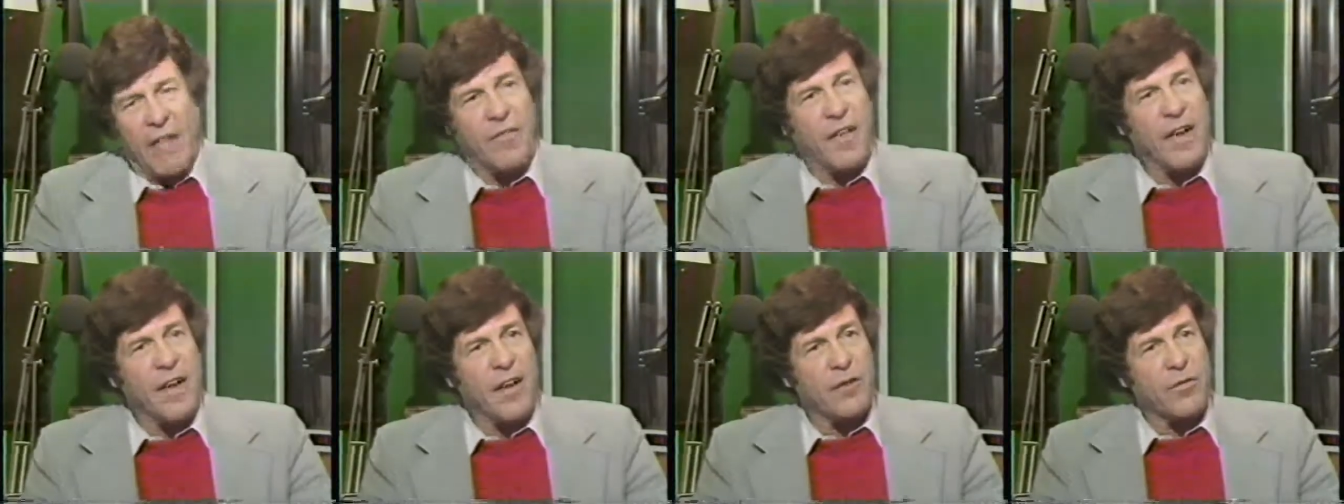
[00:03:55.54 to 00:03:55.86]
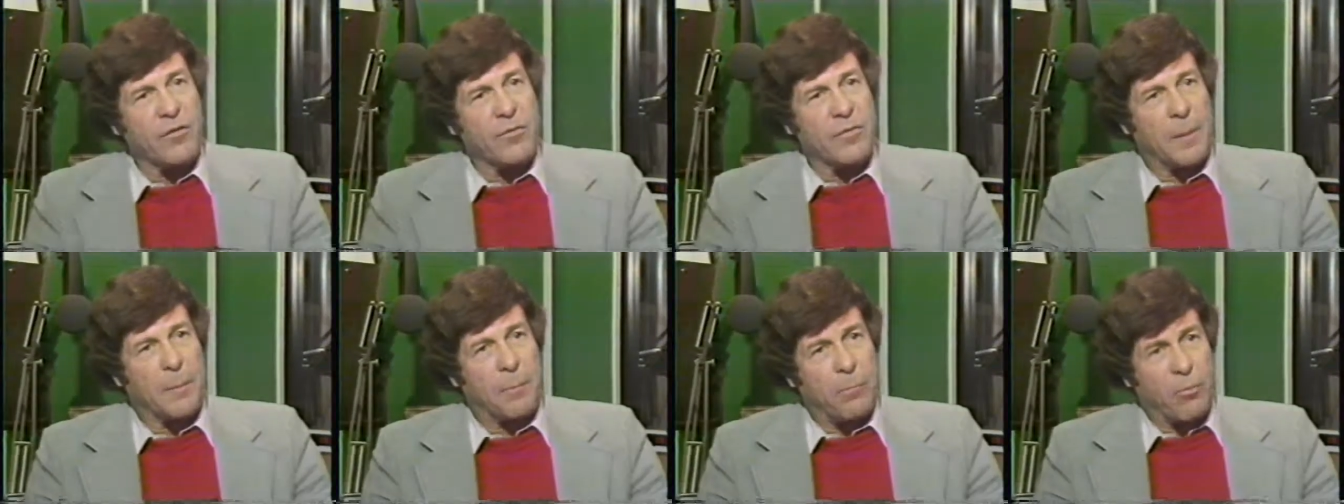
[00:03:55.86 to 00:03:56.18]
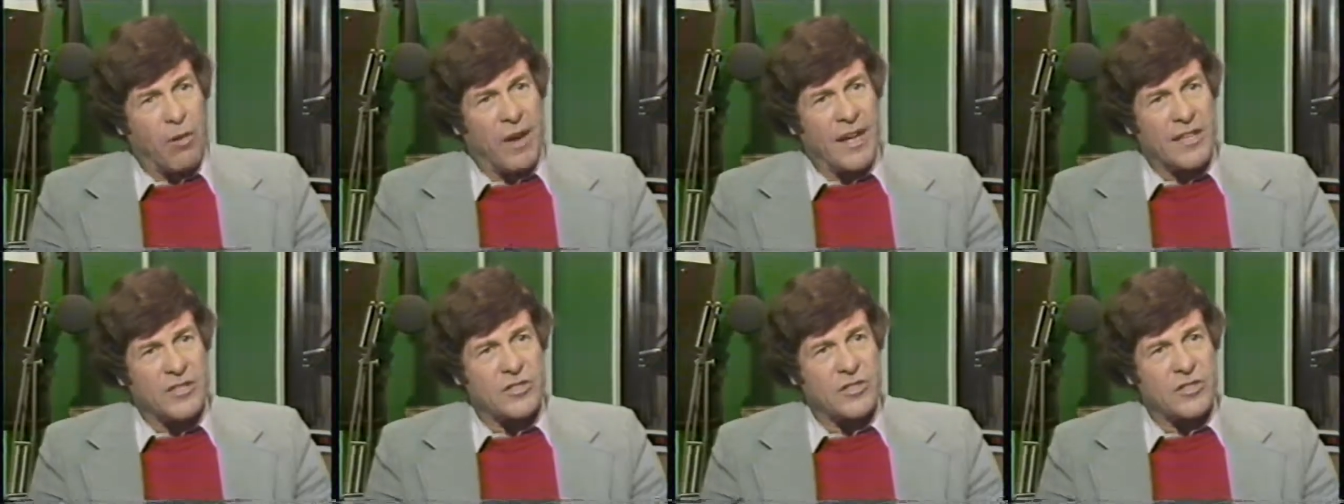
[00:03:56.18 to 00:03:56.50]
And then uh, the
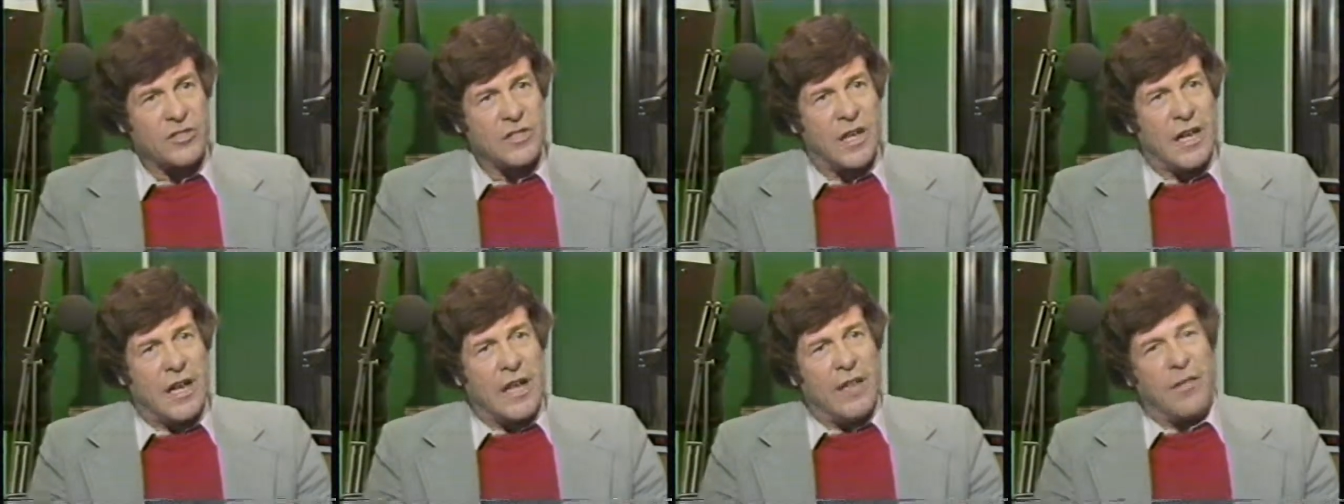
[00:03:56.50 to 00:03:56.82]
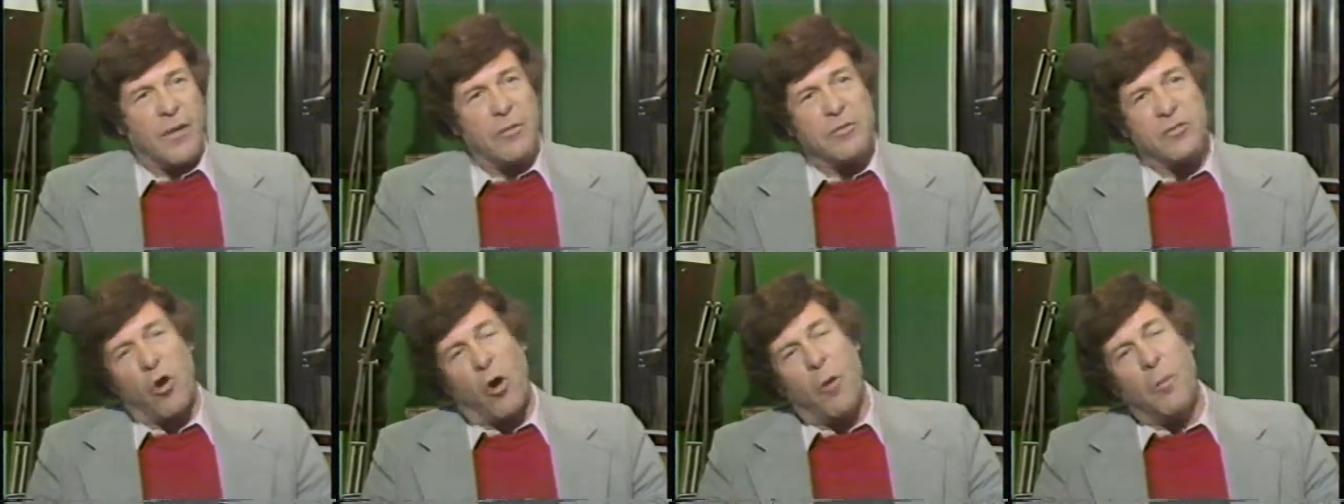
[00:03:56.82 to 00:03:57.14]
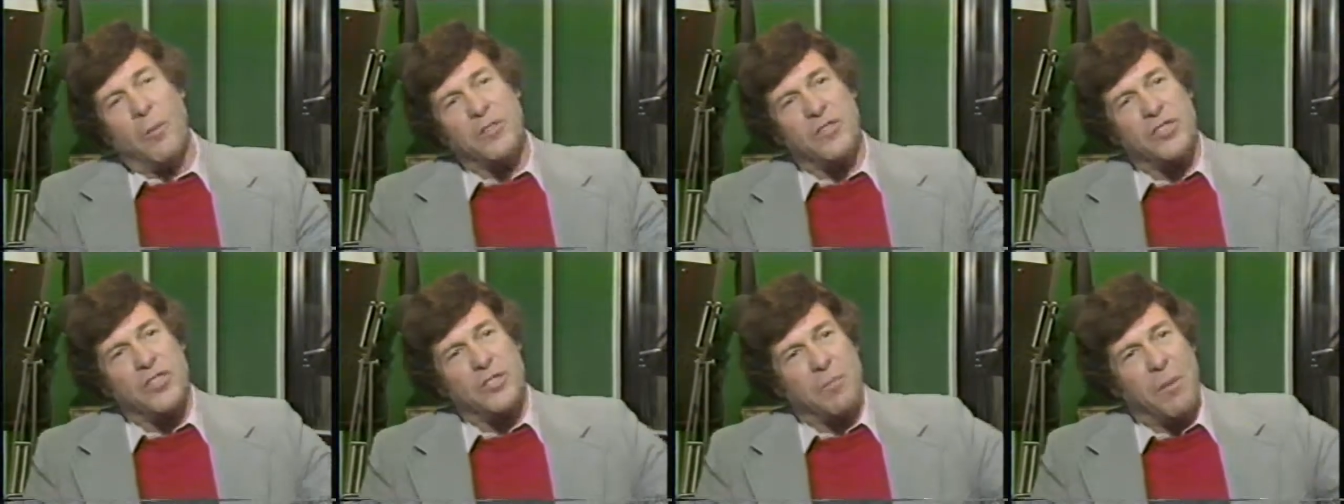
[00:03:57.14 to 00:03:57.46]
press. There was
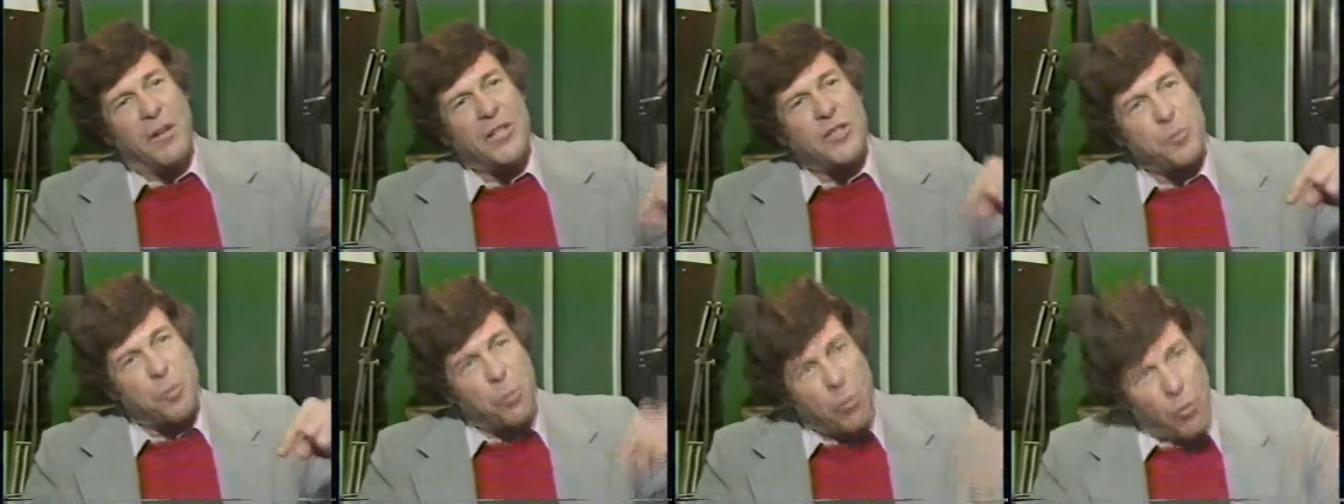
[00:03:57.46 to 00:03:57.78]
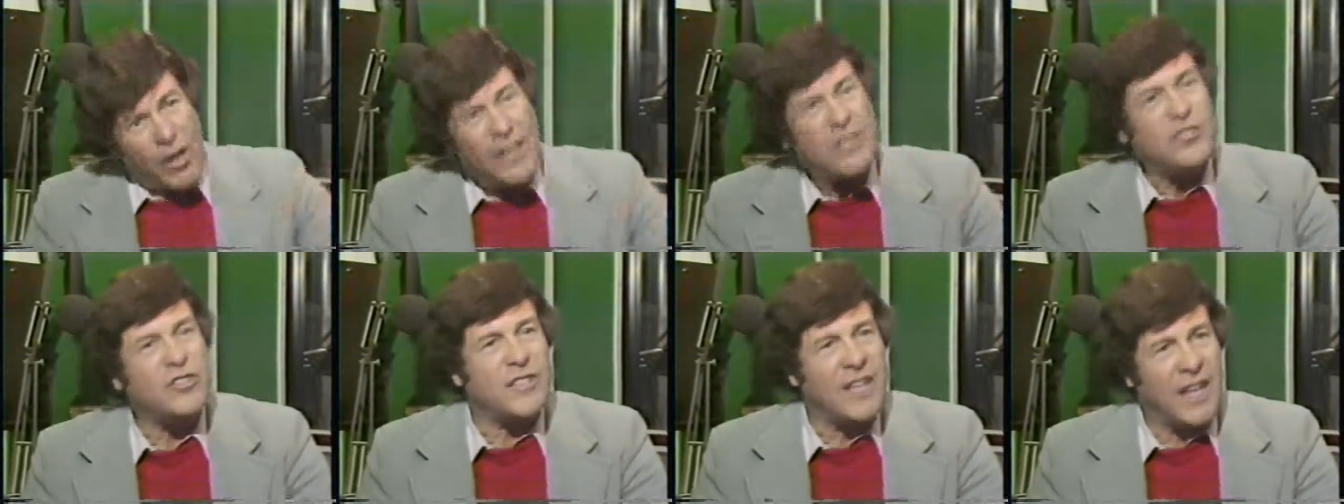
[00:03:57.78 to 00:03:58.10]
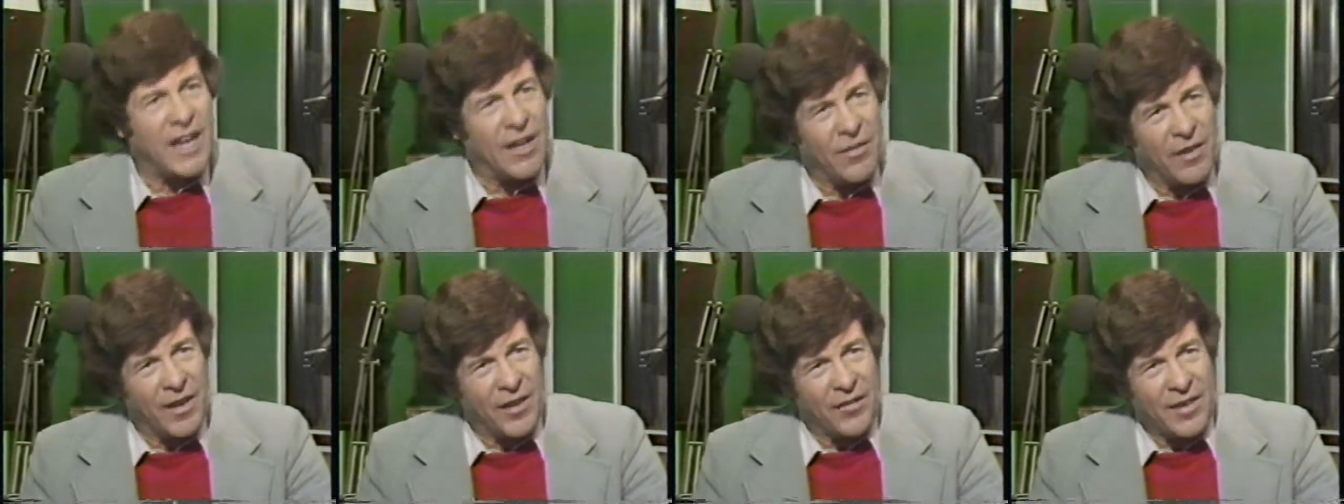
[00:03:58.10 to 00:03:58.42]
almost as much press
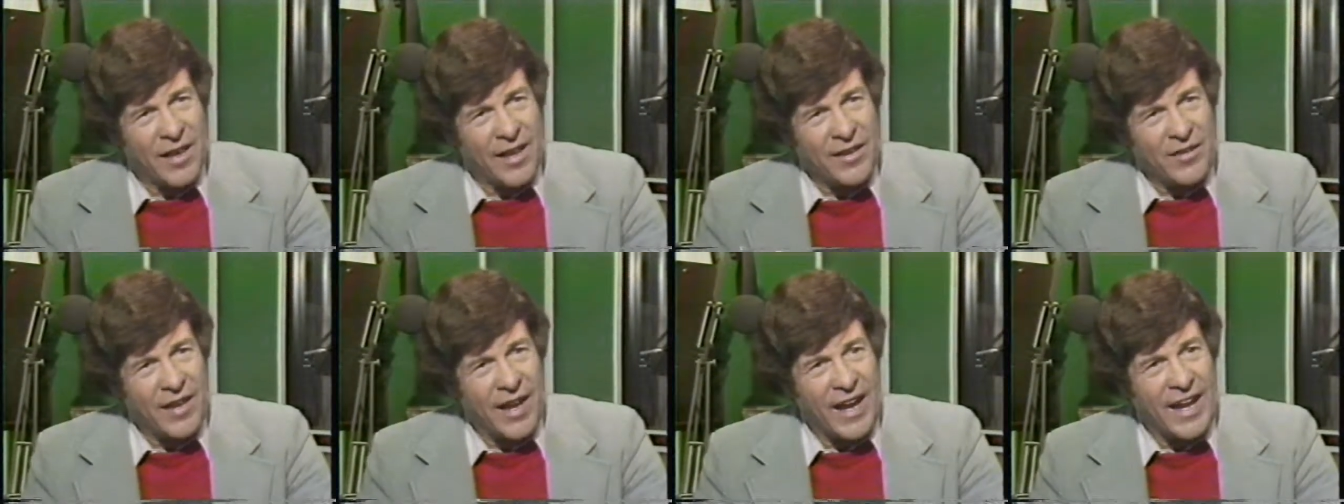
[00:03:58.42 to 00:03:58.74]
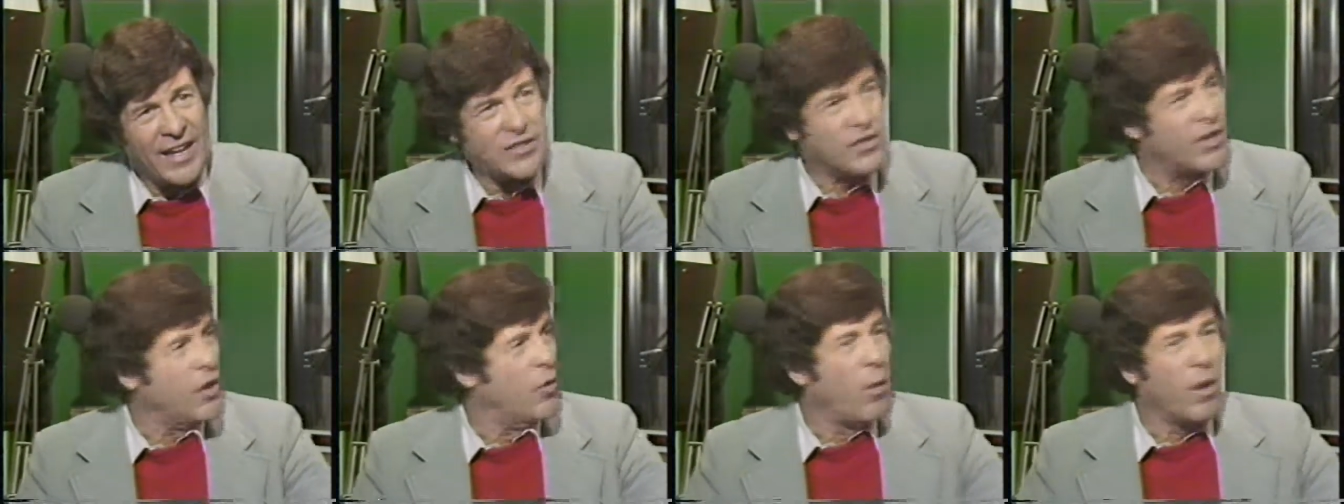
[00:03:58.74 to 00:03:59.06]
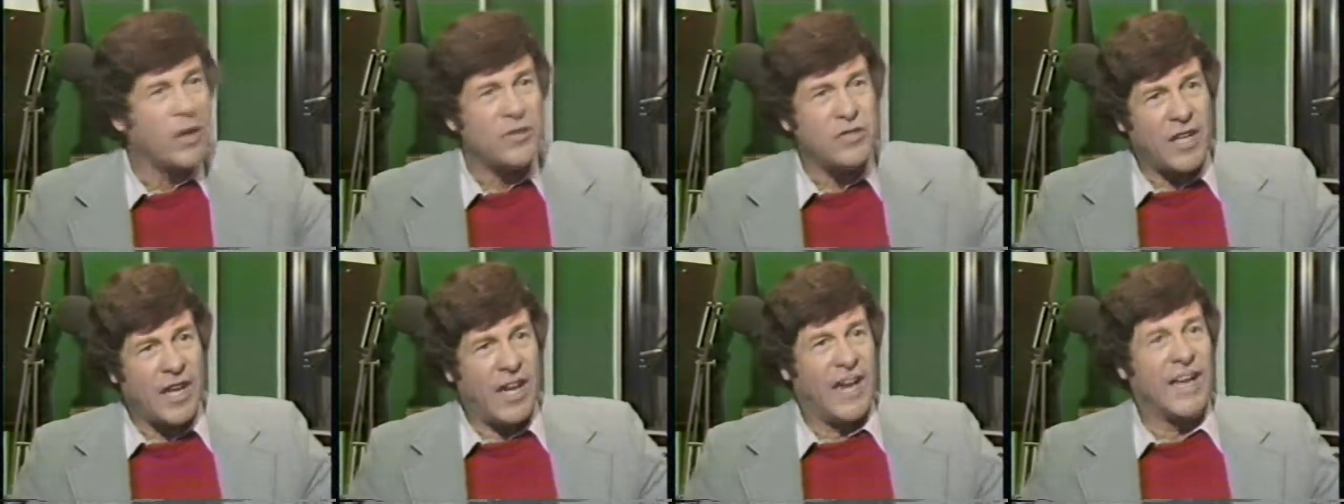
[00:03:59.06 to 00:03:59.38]
down there that day as there
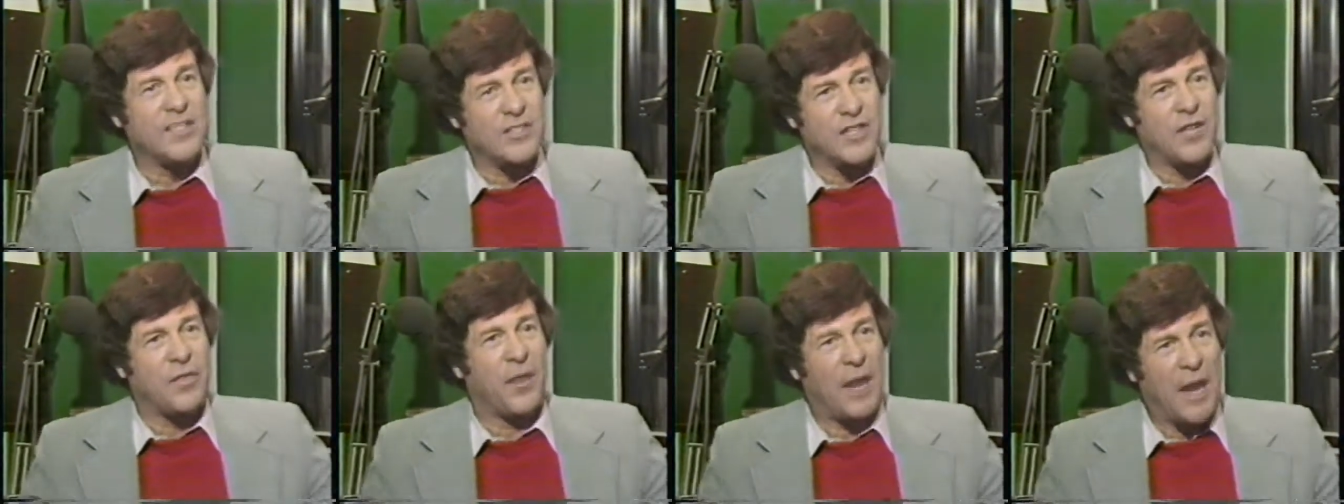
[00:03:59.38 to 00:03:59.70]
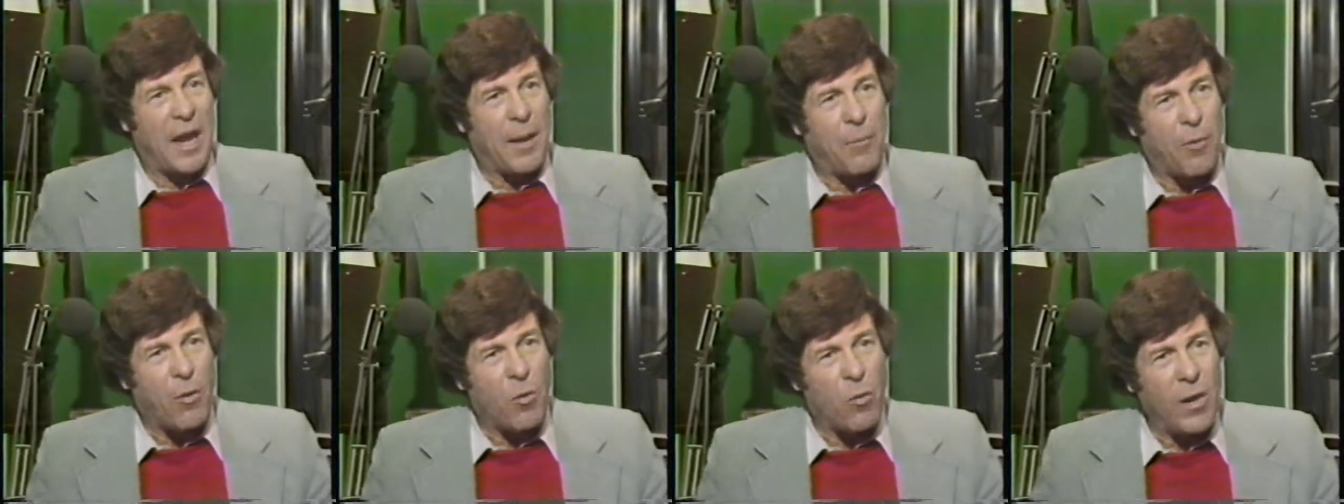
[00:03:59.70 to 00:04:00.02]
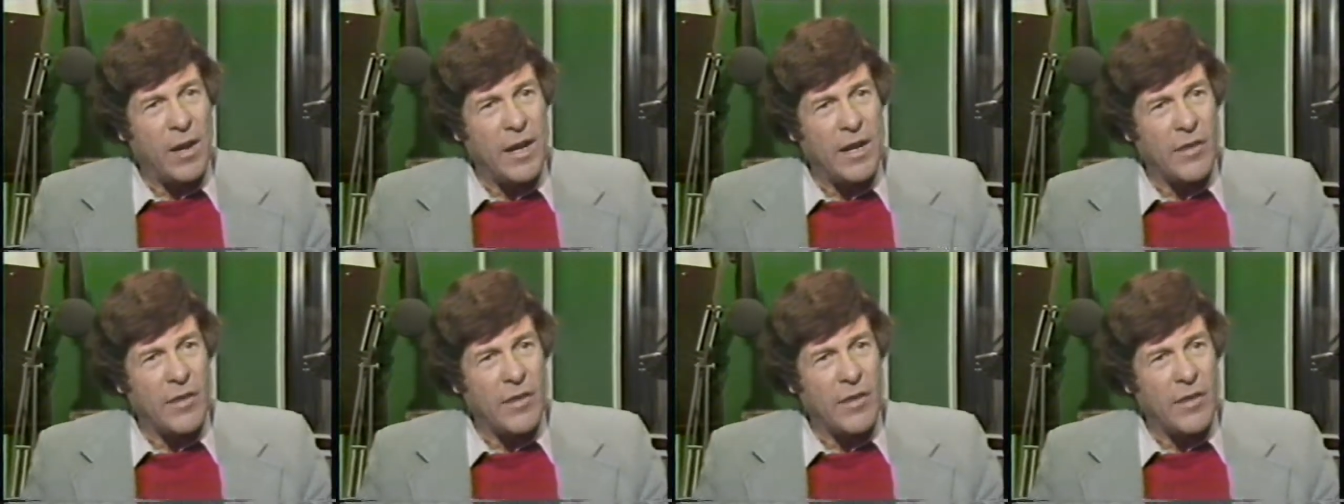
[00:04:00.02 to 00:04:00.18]
was kids at the airport